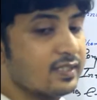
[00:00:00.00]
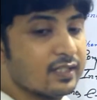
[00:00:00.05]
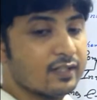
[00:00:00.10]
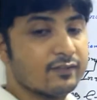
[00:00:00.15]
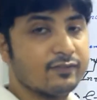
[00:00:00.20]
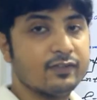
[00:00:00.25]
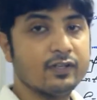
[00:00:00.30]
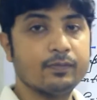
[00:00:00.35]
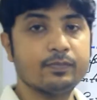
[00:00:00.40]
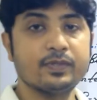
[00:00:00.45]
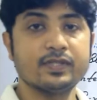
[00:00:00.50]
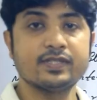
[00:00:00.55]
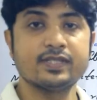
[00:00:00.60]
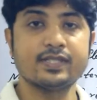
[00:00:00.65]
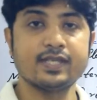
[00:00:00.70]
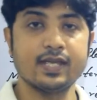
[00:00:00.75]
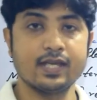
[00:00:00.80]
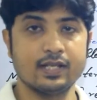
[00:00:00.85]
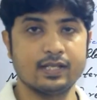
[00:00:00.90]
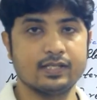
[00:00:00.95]
are few of the
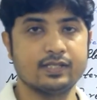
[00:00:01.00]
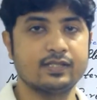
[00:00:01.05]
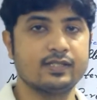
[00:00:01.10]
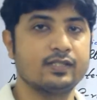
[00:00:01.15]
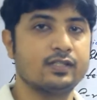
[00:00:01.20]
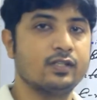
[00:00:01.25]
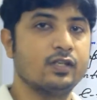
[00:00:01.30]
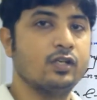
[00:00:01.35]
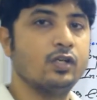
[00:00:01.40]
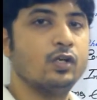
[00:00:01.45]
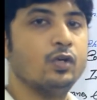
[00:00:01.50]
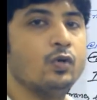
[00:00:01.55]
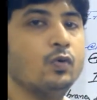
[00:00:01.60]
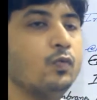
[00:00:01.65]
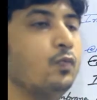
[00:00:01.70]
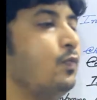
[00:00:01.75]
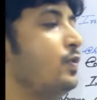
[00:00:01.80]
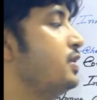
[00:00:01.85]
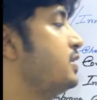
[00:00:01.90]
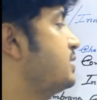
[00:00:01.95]
cells
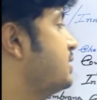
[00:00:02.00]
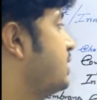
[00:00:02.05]
which